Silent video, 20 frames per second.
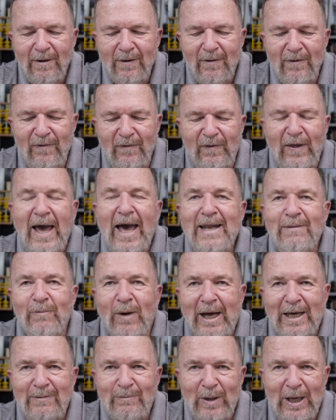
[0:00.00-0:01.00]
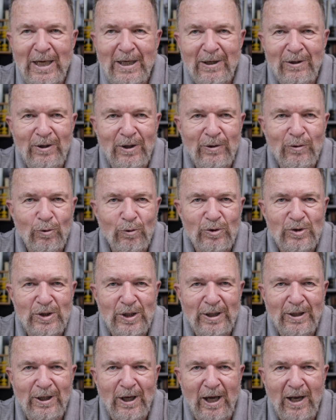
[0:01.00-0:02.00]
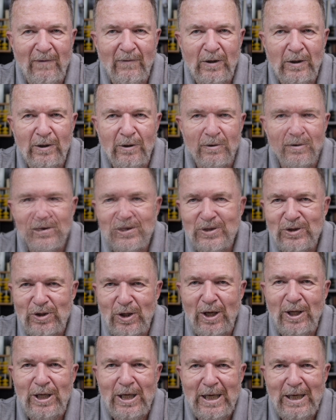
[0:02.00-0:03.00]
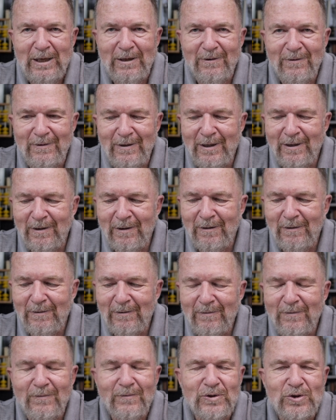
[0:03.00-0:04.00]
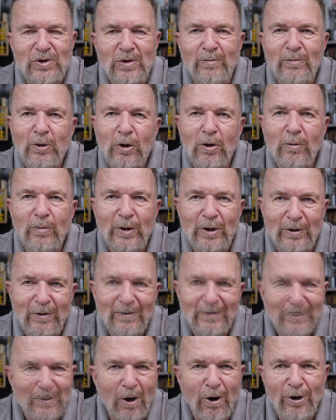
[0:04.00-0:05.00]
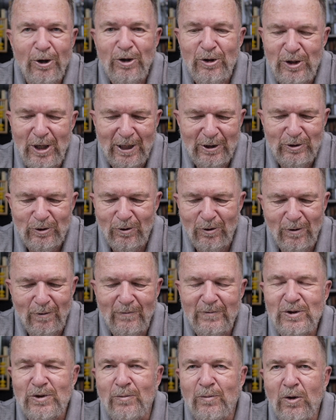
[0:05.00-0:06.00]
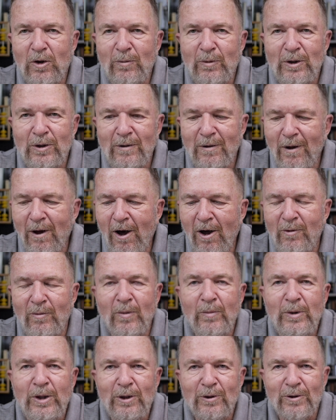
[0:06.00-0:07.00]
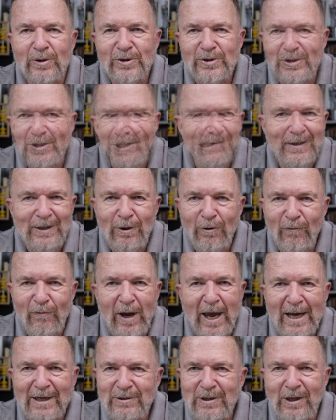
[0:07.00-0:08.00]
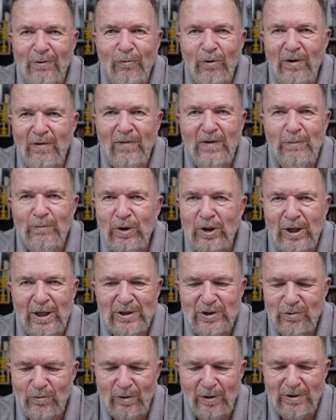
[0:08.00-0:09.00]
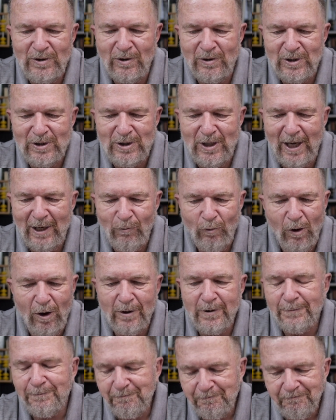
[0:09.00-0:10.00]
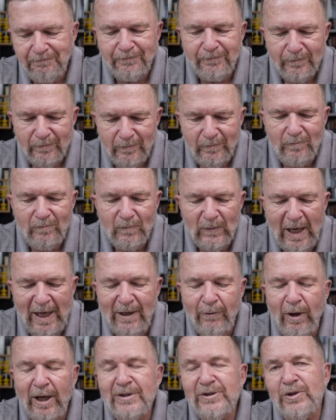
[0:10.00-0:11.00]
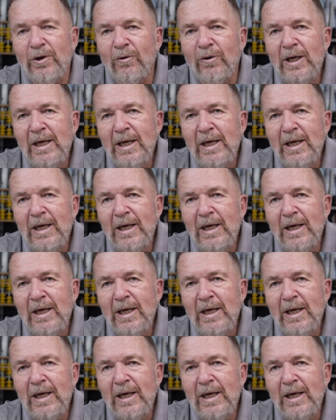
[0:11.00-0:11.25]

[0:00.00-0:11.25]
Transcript: that might make an interesting kind of a little study in suburban architecture, suburban automobiles interacting with the pedestrians on the sidewalk. Anyway, so